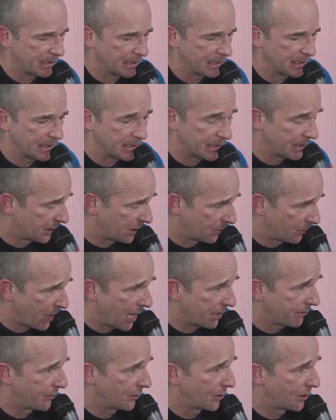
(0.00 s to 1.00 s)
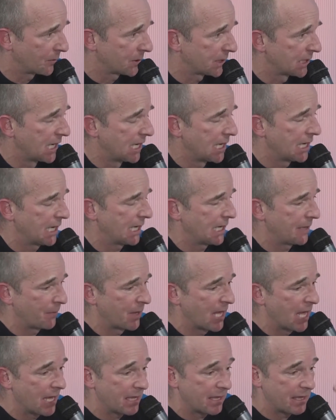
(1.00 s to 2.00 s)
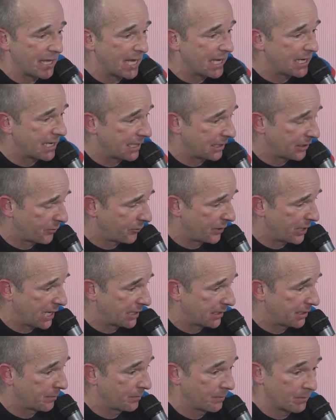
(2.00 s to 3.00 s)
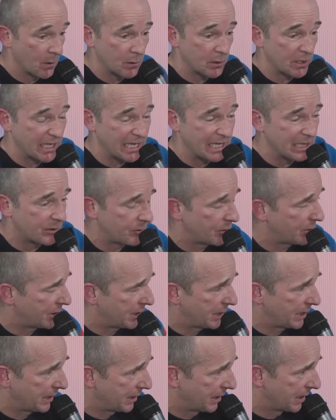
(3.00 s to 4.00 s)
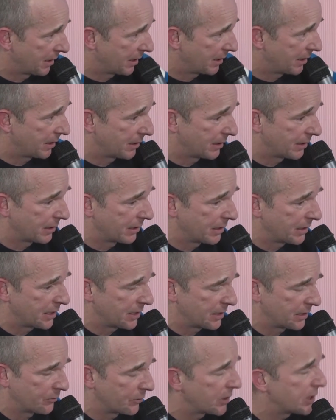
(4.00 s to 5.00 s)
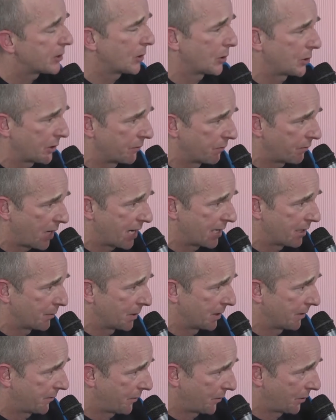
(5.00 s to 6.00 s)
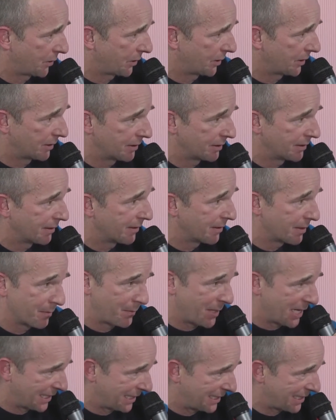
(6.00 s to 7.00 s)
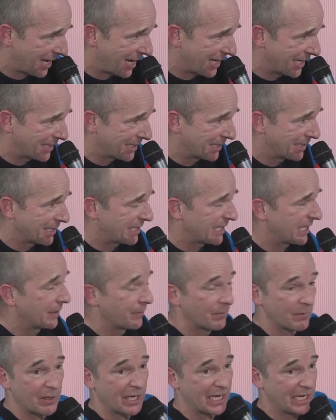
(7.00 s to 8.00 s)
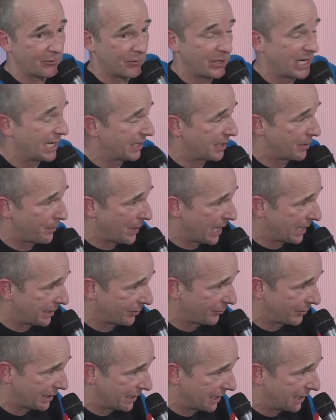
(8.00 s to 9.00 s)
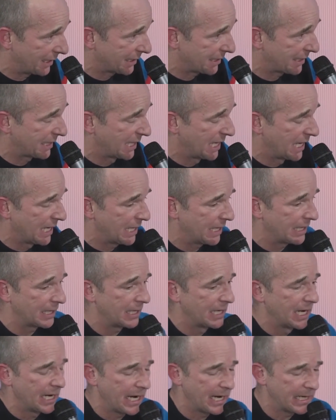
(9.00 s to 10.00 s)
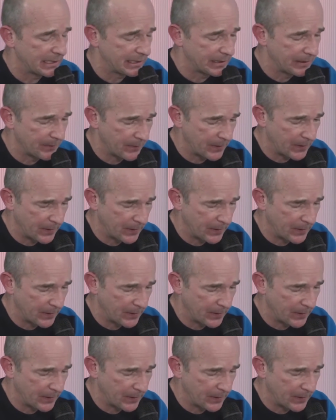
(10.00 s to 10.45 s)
digital platforms. They can create the most interesting research environment for the best scientists, and they create the best results. As a